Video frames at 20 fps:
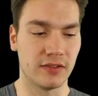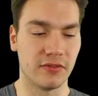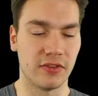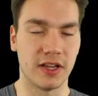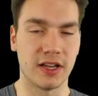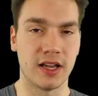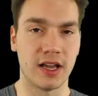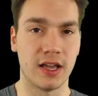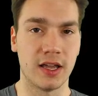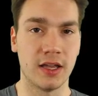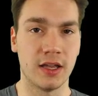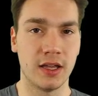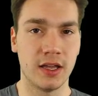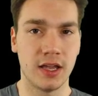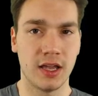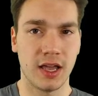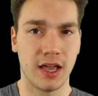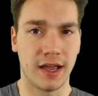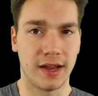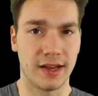And I
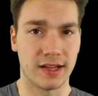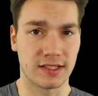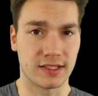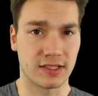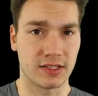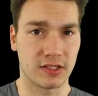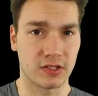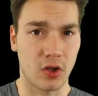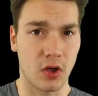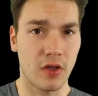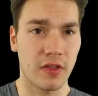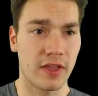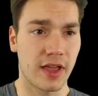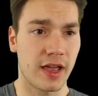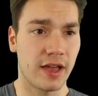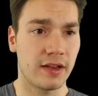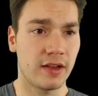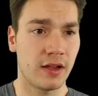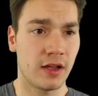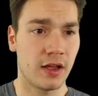and I saw
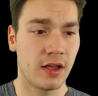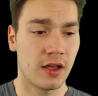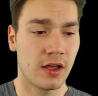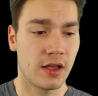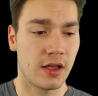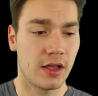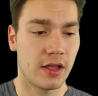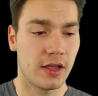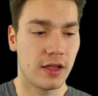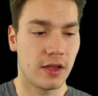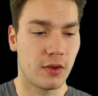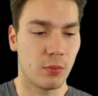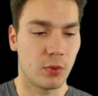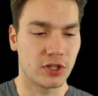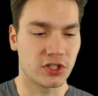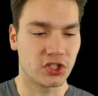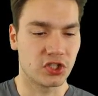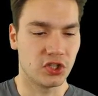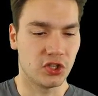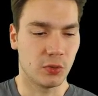that
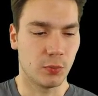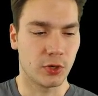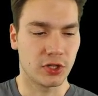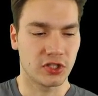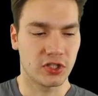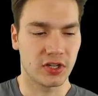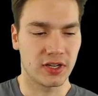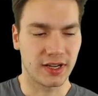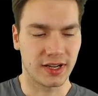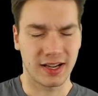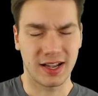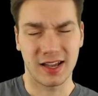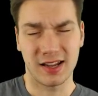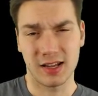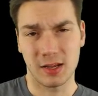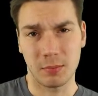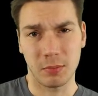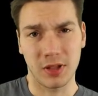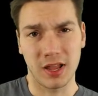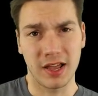once you, once you can kind of
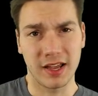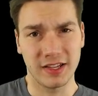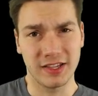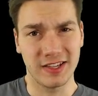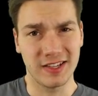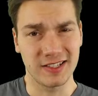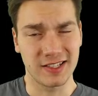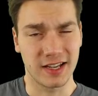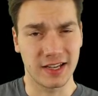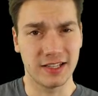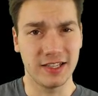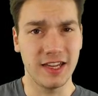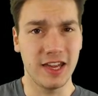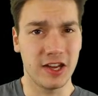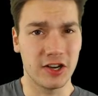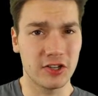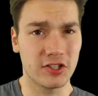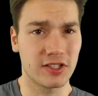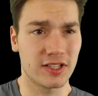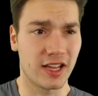apply these
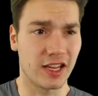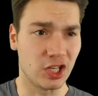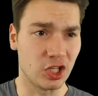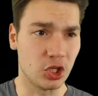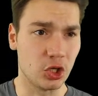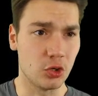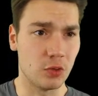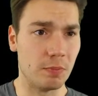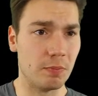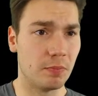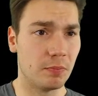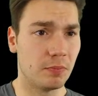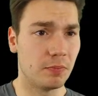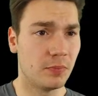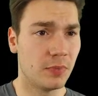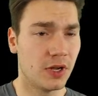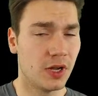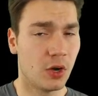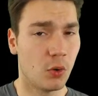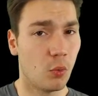ideas, then you
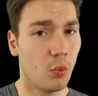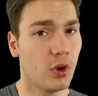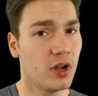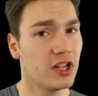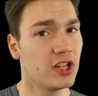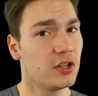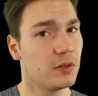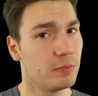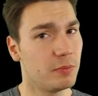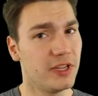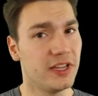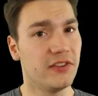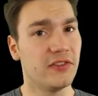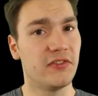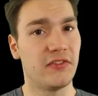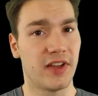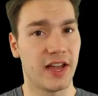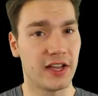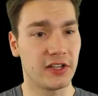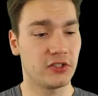will be
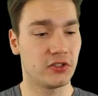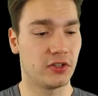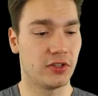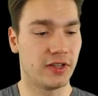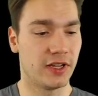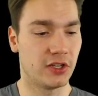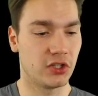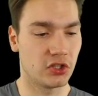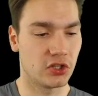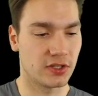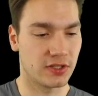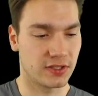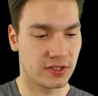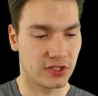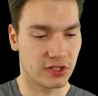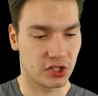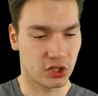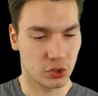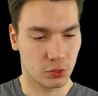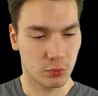faster than just
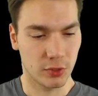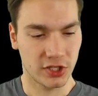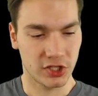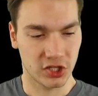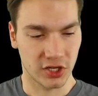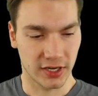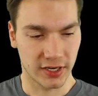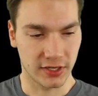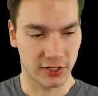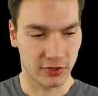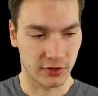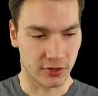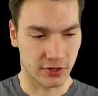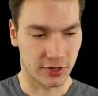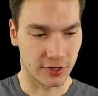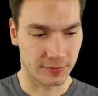switching your